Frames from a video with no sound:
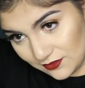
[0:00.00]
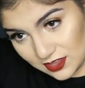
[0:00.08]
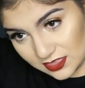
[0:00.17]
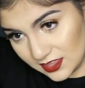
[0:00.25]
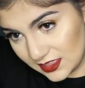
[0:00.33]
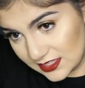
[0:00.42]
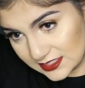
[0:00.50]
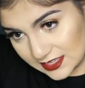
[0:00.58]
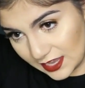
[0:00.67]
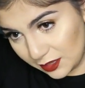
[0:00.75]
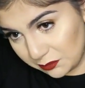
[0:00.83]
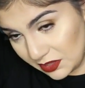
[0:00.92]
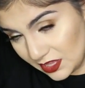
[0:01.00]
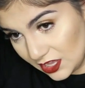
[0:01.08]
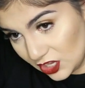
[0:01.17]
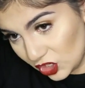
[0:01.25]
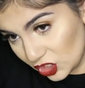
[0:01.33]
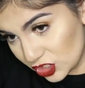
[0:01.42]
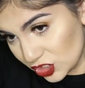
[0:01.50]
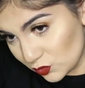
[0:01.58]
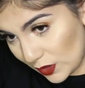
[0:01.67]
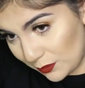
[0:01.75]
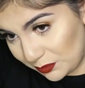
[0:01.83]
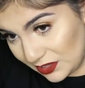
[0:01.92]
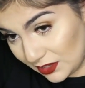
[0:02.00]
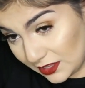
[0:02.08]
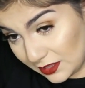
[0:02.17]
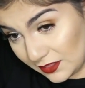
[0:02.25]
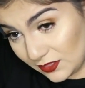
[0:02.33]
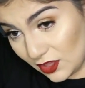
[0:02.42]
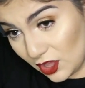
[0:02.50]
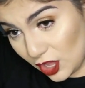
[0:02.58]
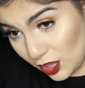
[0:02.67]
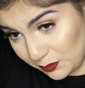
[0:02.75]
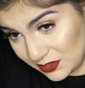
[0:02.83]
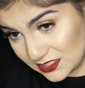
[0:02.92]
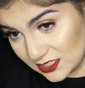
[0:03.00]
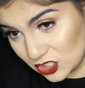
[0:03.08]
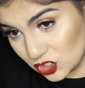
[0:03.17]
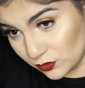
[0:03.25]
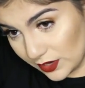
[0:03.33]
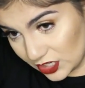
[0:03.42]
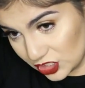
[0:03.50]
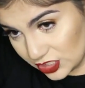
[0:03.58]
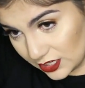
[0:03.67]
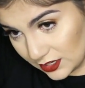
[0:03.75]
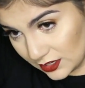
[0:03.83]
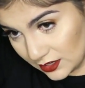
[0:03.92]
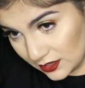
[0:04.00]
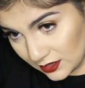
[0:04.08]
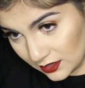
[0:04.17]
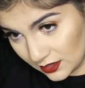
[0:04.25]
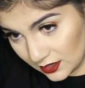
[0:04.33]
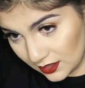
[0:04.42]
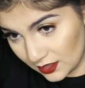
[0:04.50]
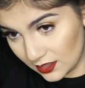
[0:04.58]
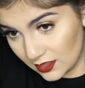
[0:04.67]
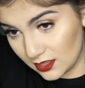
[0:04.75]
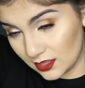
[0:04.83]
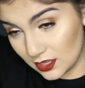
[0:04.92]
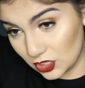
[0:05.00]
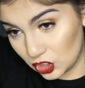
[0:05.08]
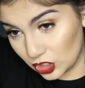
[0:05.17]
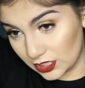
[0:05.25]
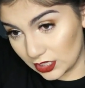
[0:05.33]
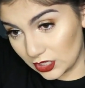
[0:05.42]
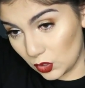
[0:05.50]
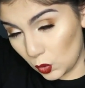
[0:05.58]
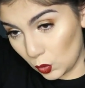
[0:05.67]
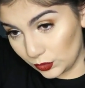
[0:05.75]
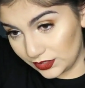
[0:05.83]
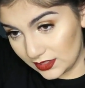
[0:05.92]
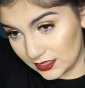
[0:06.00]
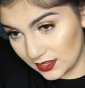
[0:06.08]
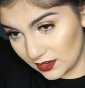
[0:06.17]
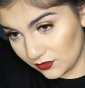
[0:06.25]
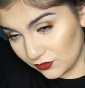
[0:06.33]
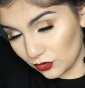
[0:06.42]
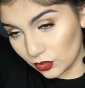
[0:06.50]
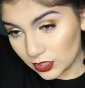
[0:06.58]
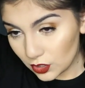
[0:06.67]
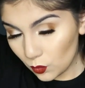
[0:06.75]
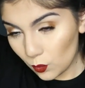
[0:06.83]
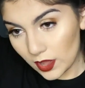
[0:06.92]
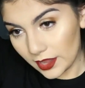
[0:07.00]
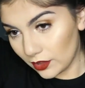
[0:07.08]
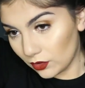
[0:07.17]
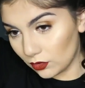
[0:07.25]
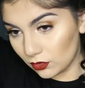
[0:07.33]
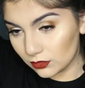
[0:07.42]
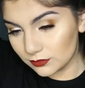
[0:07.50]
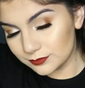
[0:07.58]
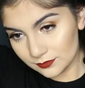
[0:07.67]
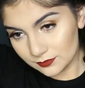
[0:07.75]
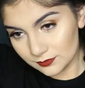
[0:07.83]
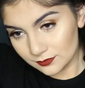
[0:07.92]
Everything the same, you're just wrapping it the opposite direction. You're gonna hold it there for a little while.